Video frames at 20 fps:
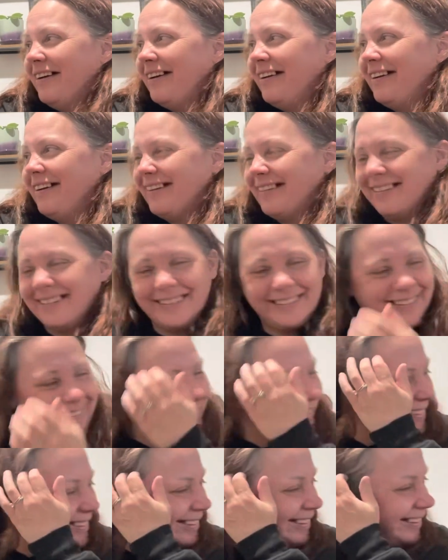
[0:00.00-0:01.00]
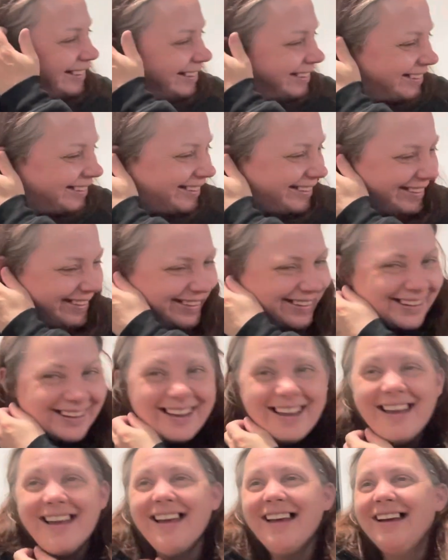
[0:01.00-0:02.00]

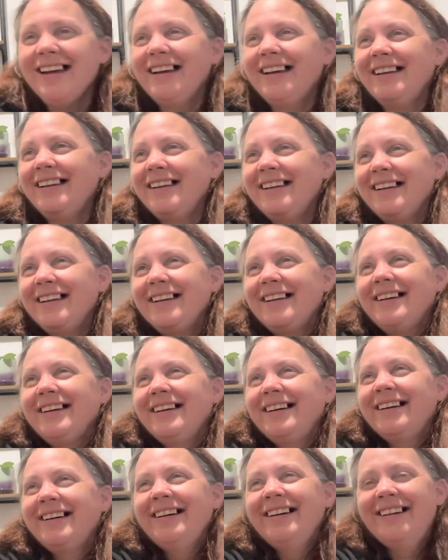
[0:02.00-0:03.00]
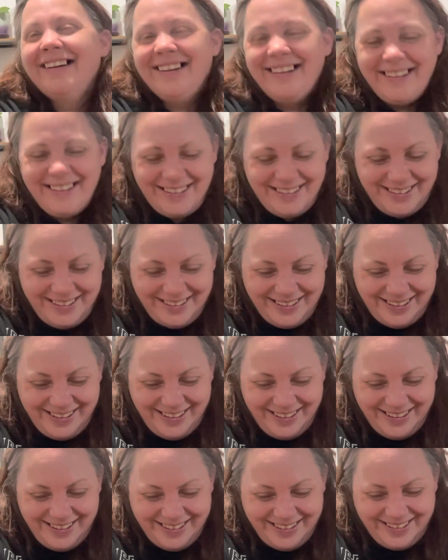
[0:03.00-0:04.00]

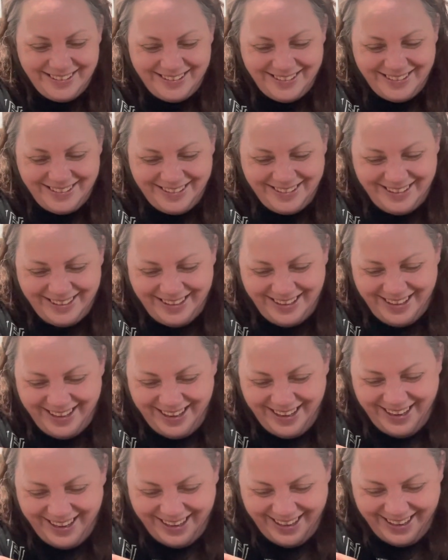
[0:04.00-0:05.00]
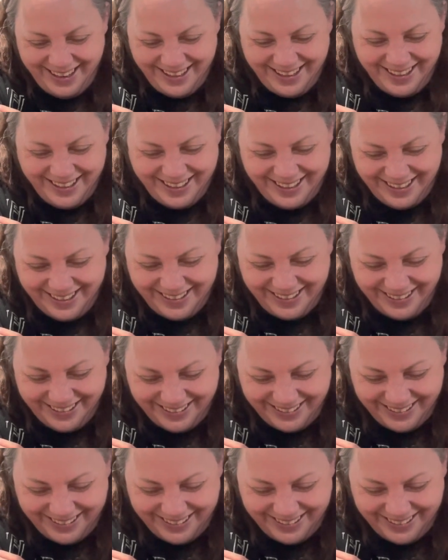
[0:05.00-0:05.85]
(silent)